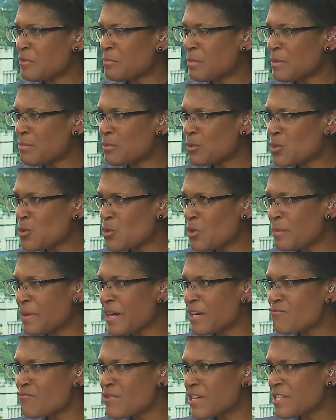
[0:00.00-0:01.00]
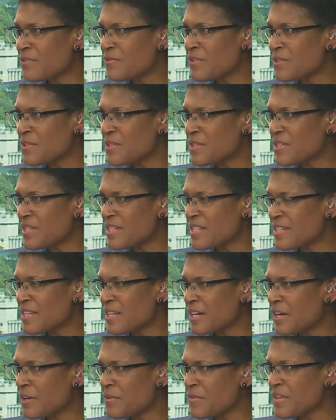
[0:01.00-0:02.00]
people talk about relevant,
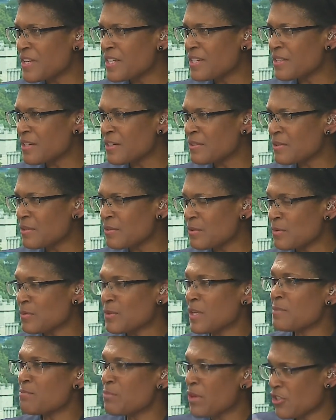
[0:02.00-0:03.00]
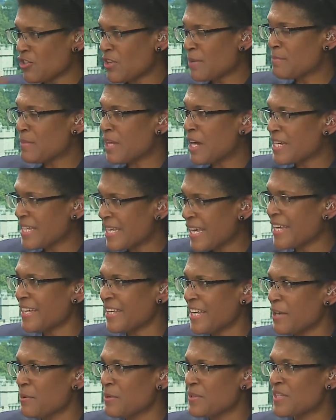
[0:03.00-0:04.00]
aren't they, the impression I get
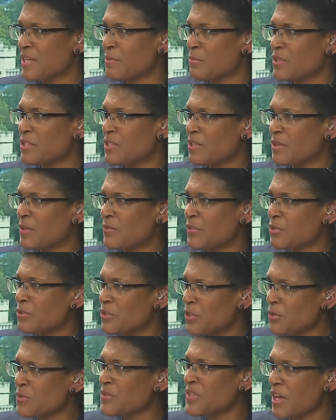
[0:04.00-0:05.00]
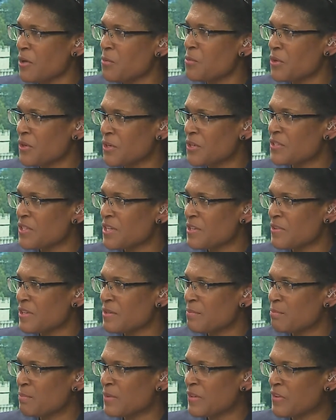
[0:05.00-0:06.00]
here is that if you use that word, if
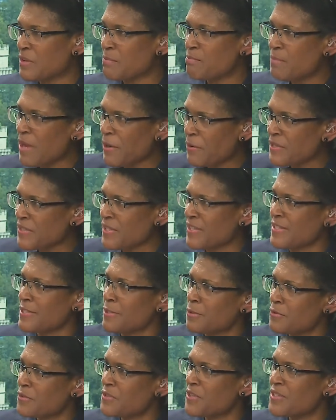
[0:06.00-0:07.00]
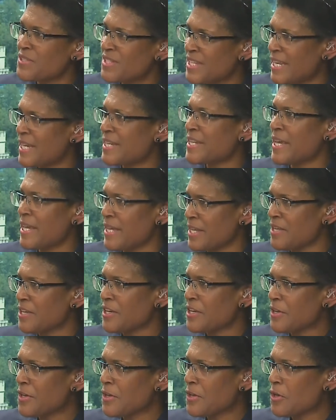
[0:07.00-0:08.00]
it buries itself in the DNA
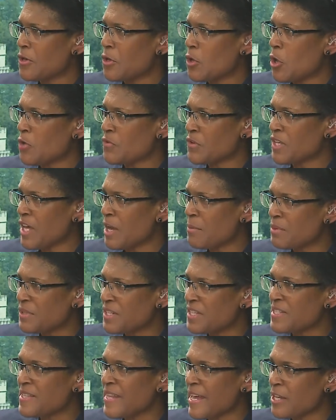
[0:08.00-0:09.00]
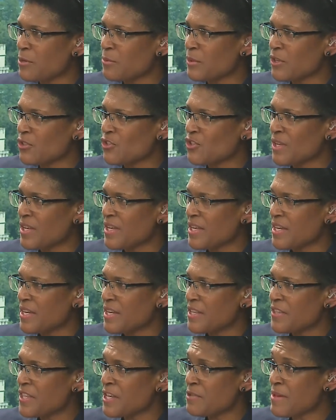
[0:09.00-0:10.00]
of a company's language,
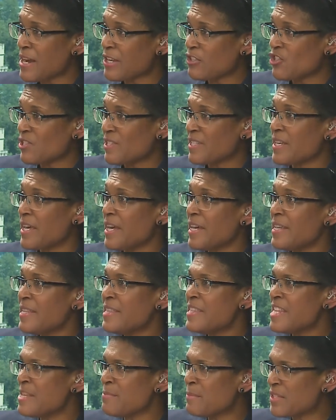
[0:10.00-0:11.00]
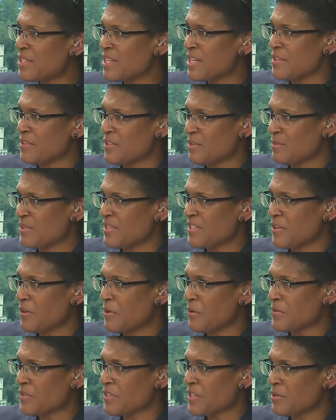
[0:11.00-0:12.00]
they're actually limiting
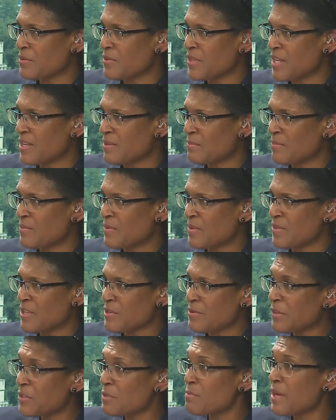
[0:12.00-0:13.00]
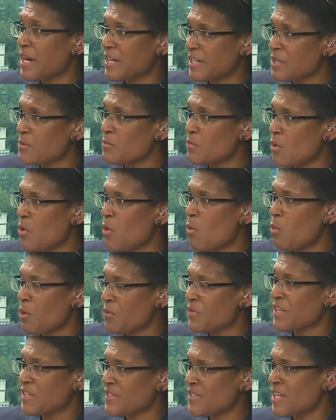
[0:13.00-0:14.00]
themselves. So they're undermining what
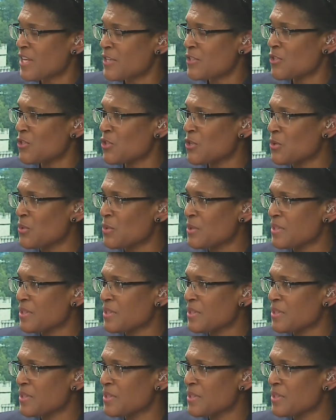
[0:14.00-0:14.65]
they seek to do.